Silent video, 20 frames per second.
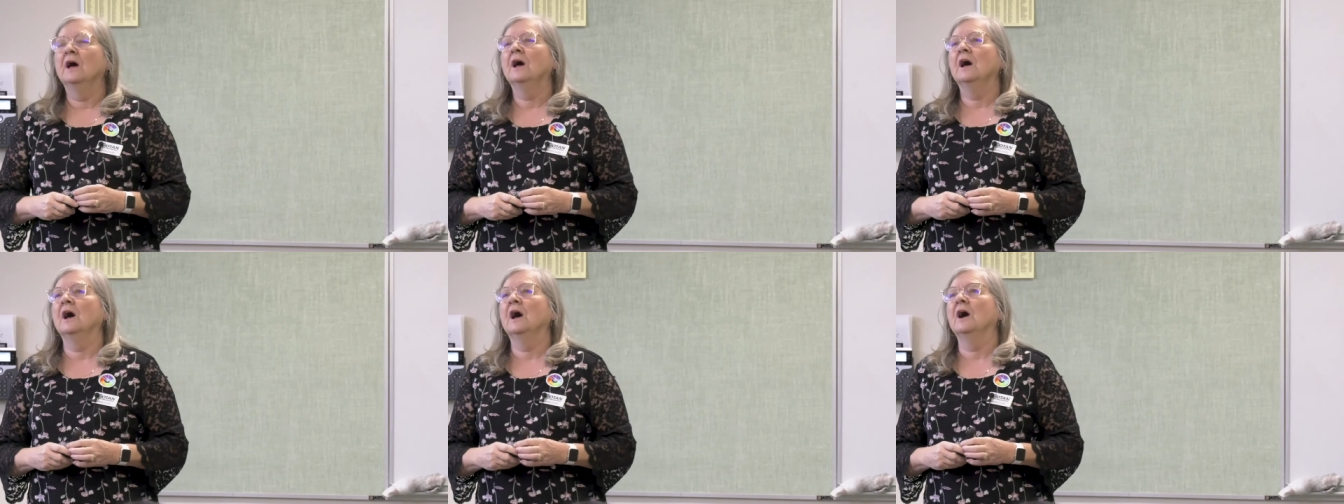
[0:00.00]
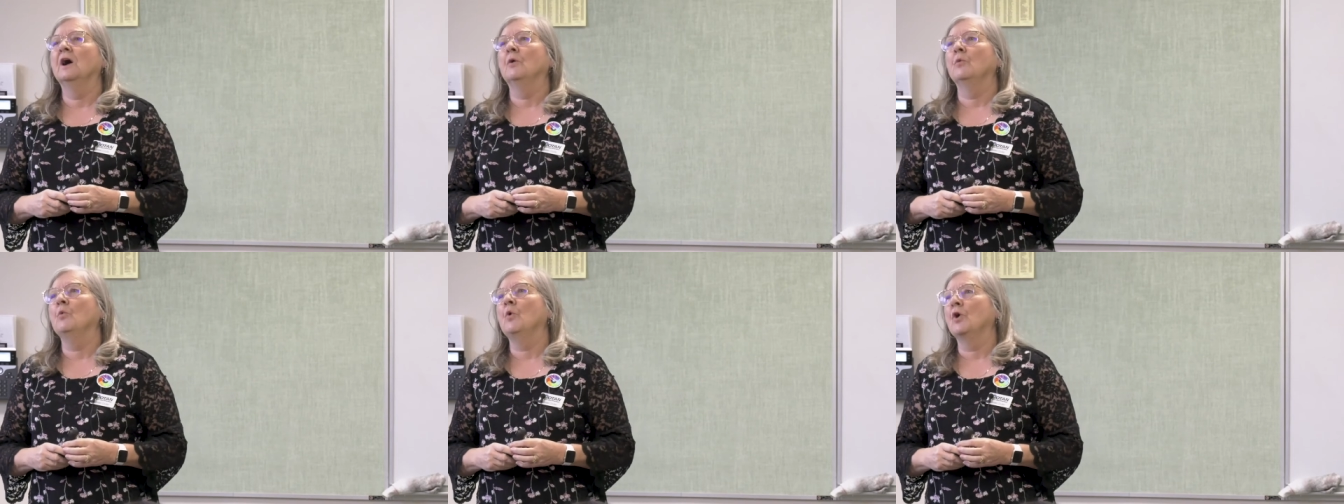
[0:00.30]

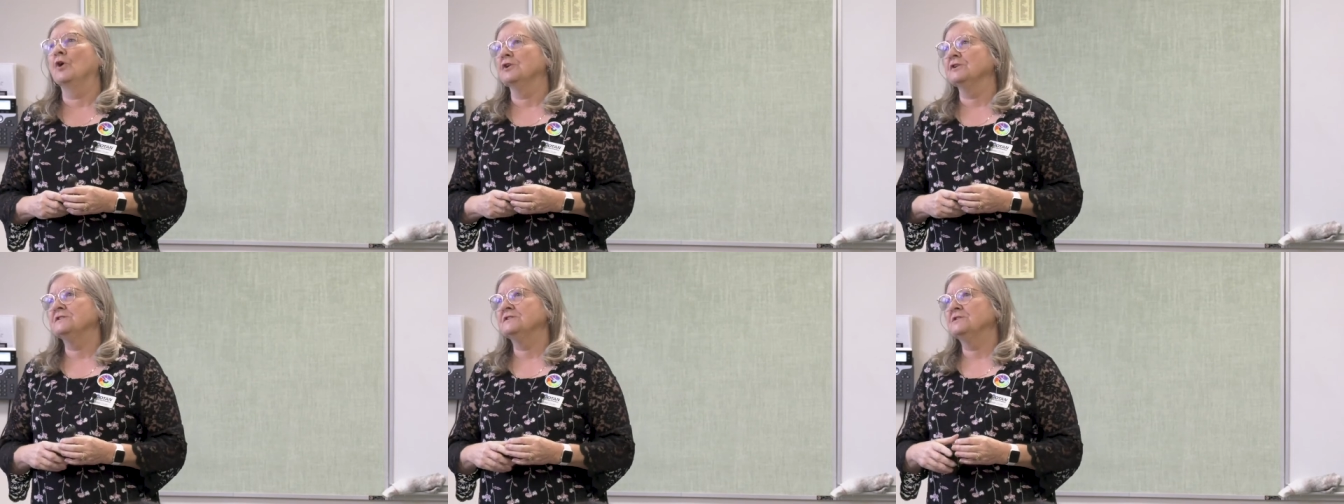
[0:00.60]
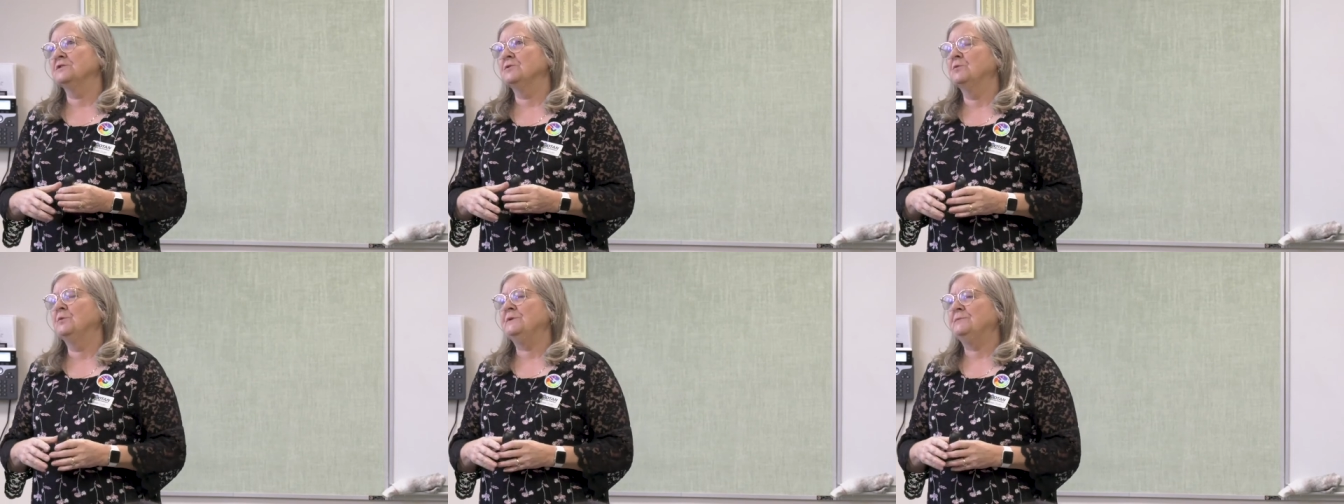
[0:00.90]

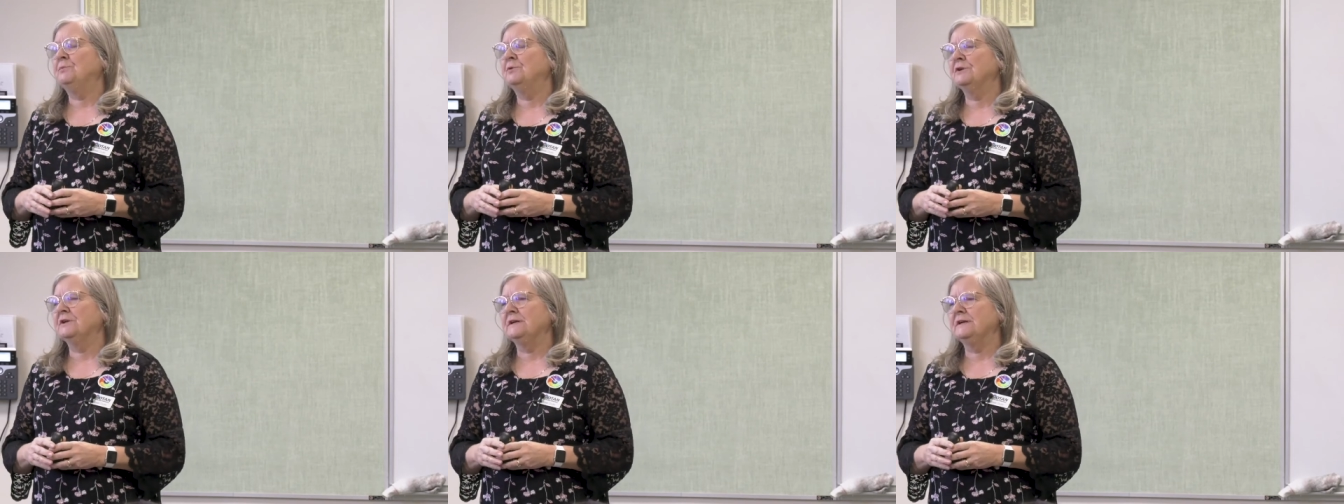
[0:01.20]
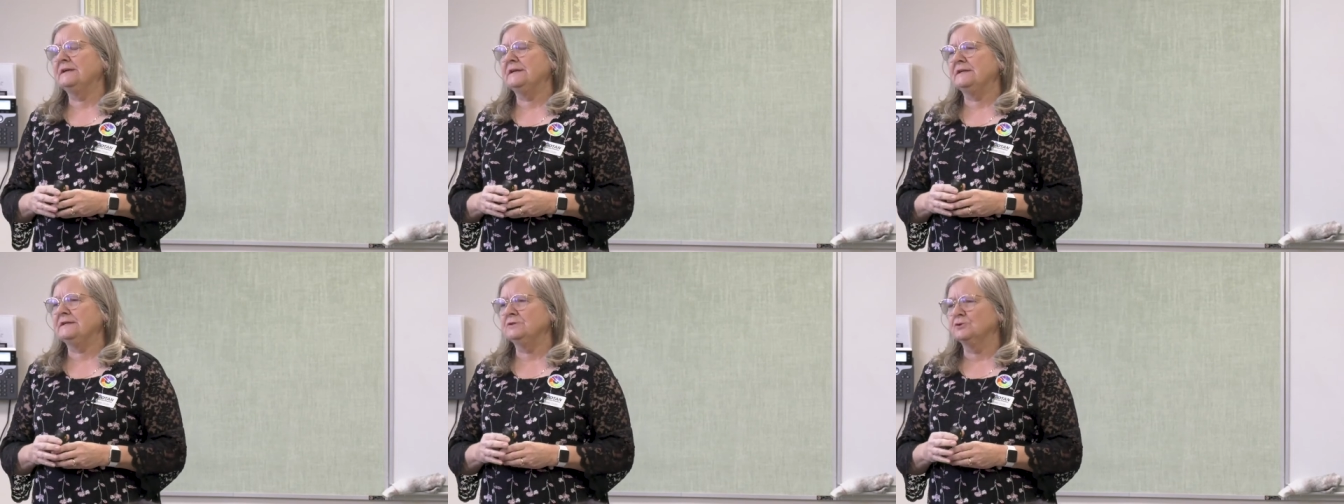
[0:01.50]
awards. Uh, we put
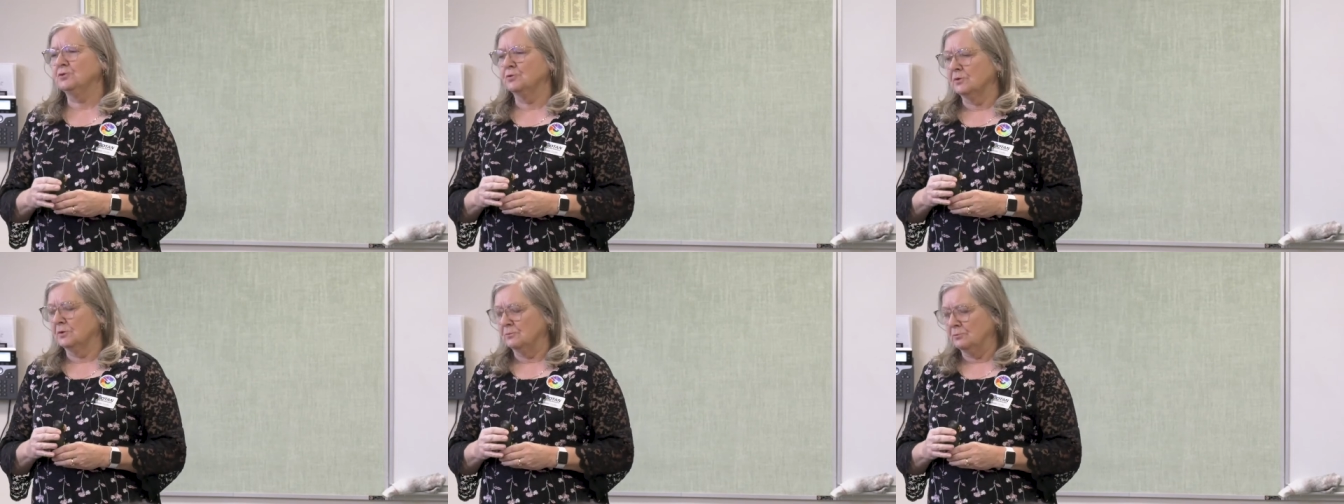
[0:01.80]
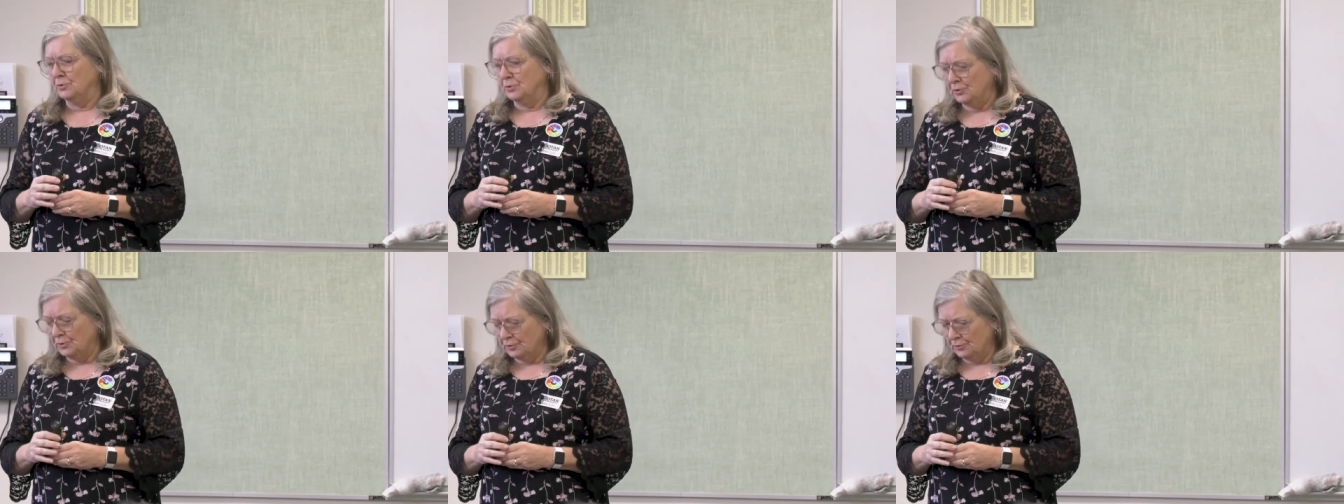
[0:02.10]
it into a
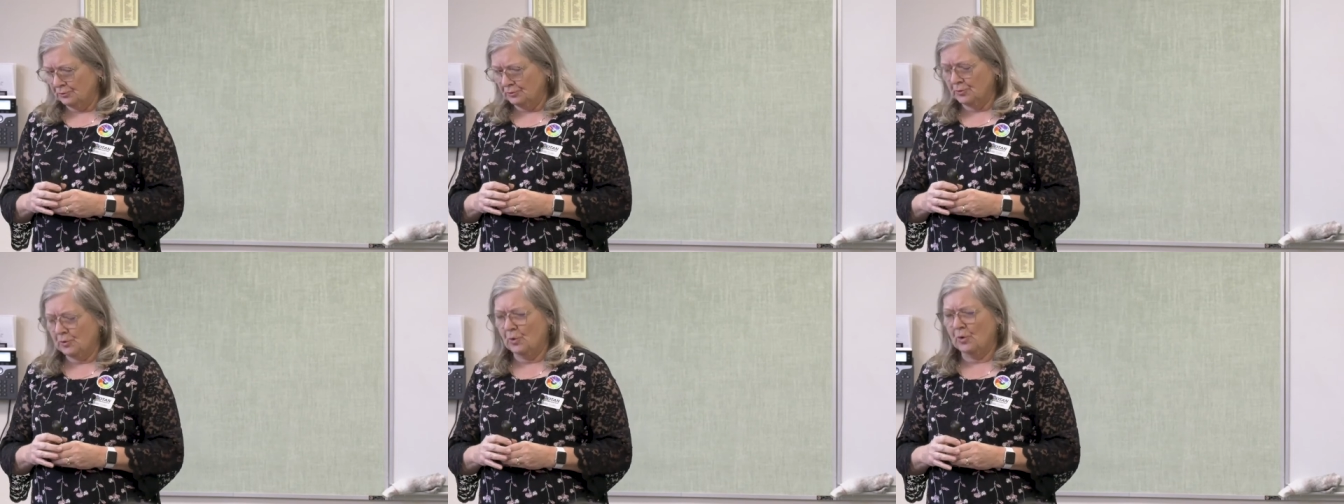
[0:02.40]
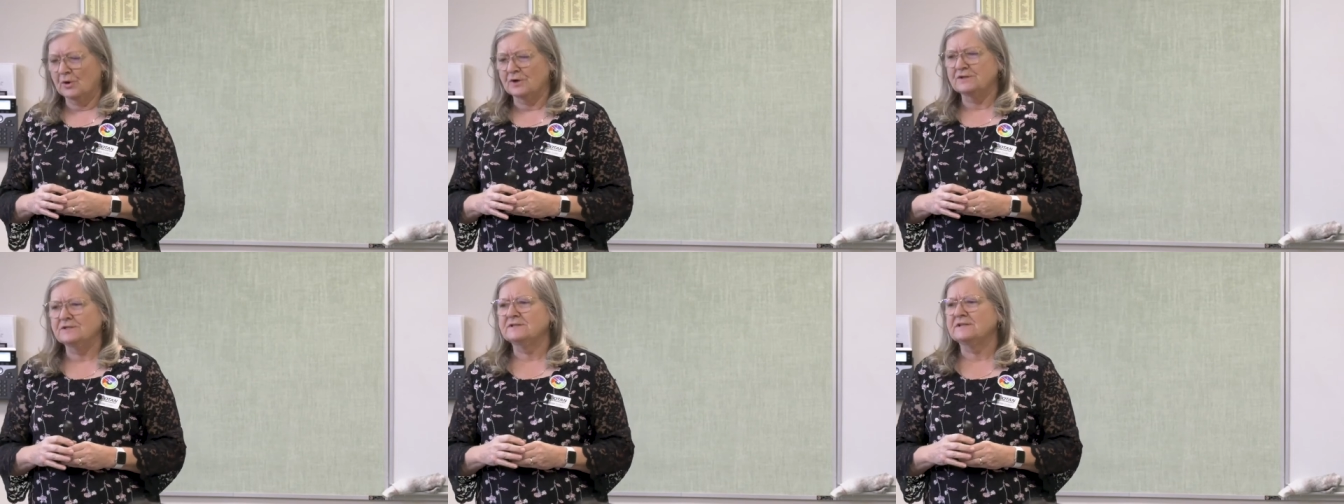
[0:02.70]
Moodle
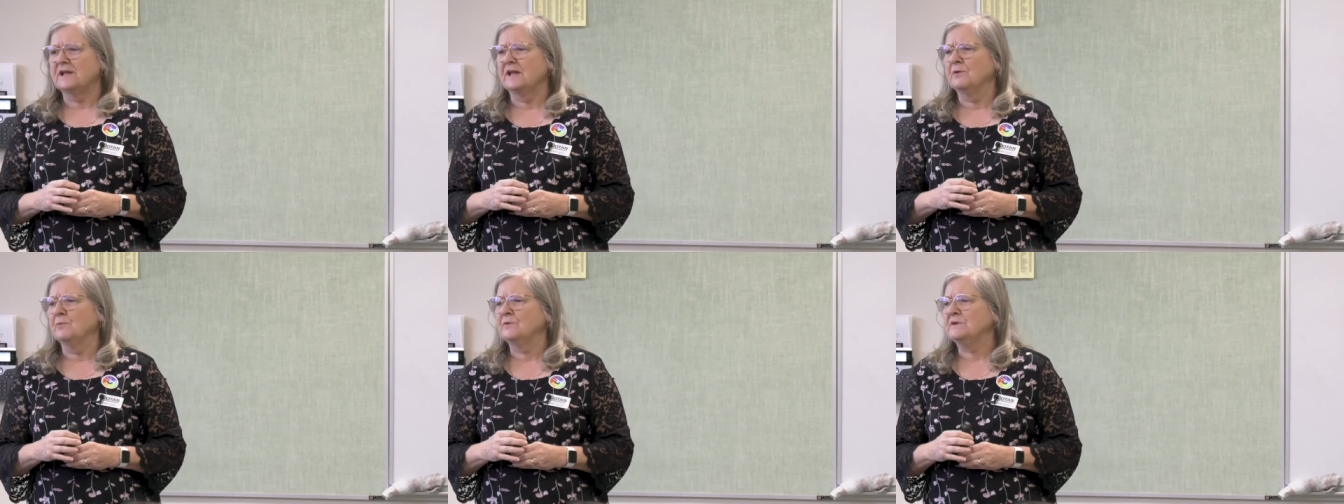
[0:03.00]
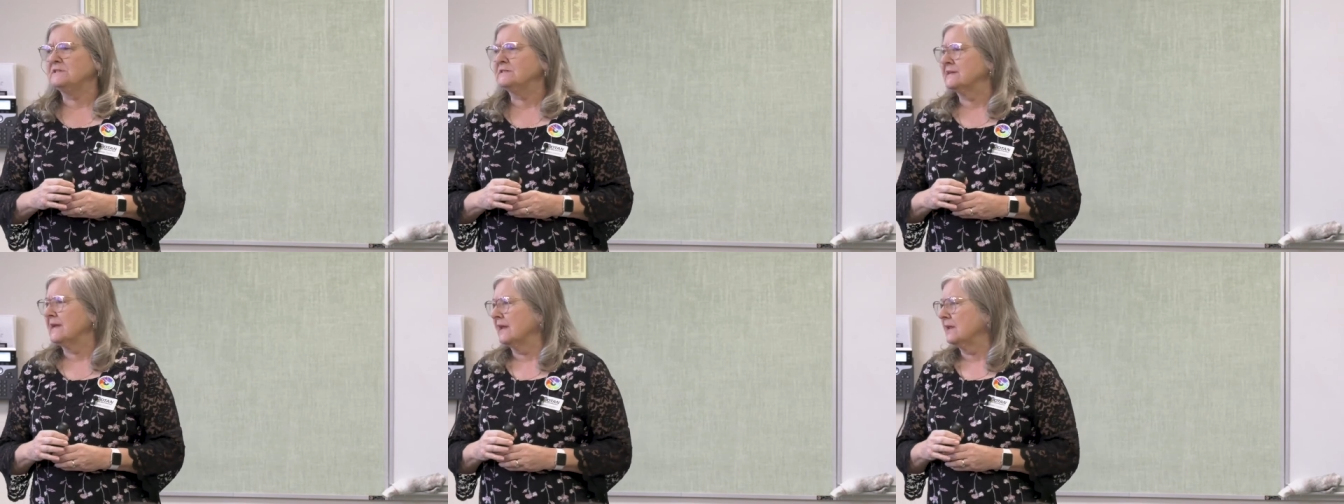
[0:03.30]
course, and
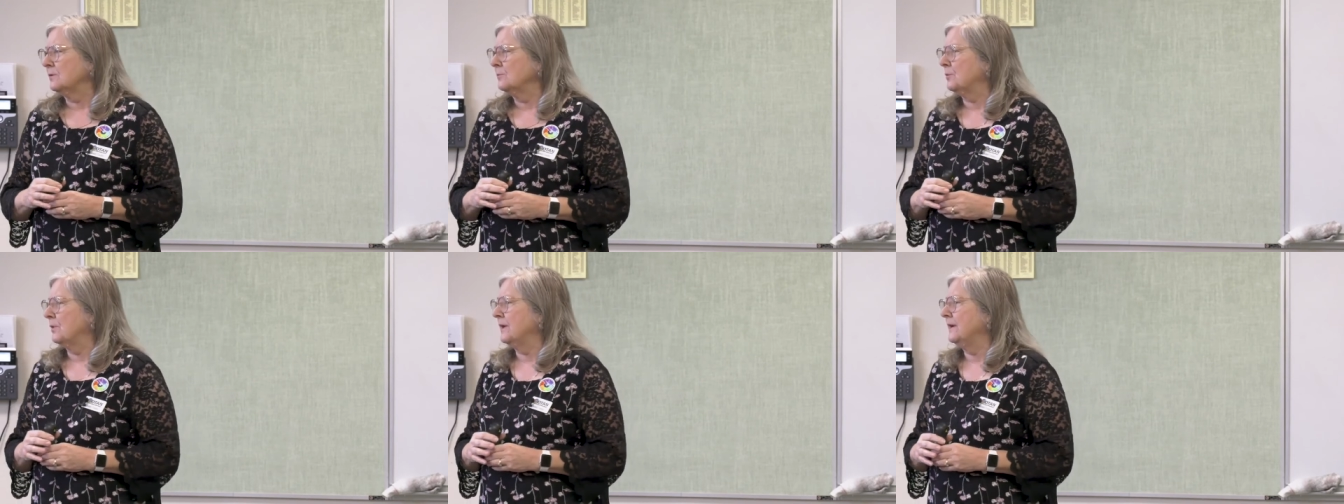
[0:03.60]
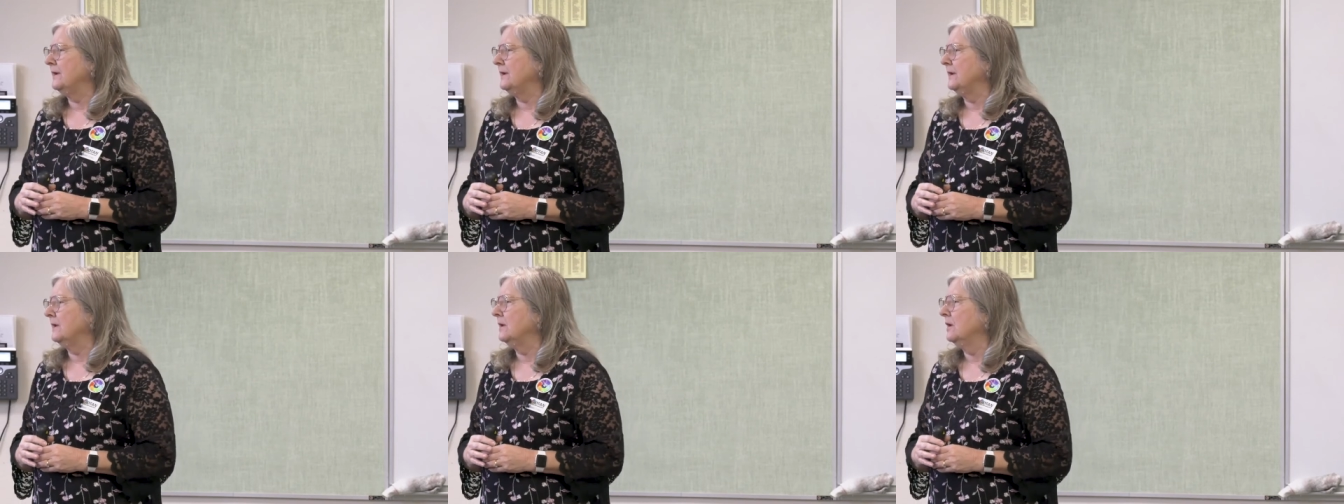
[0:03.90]
we
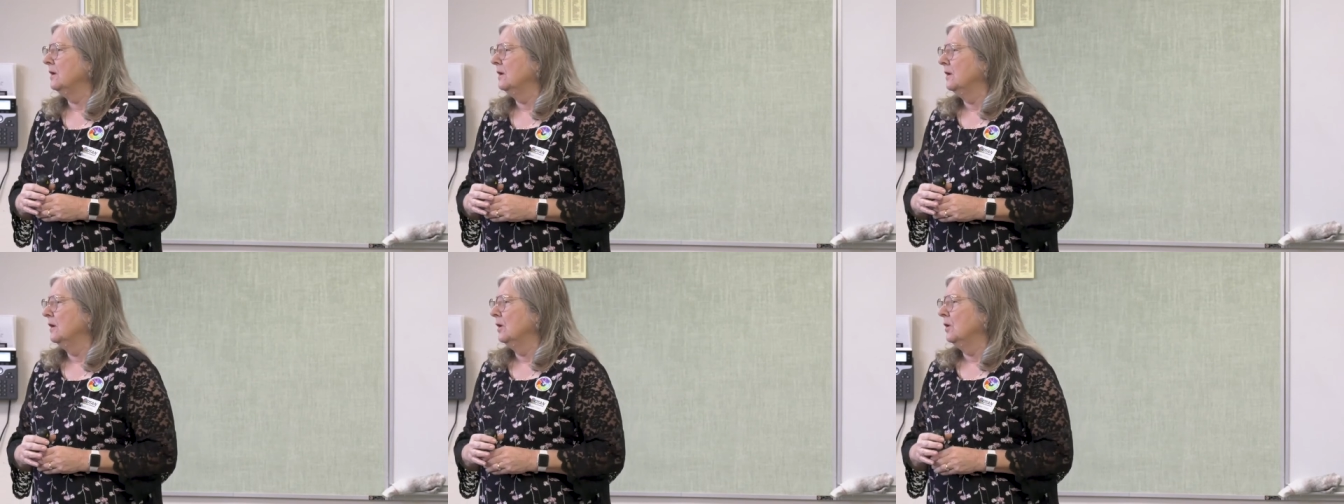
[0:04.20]
celebrate it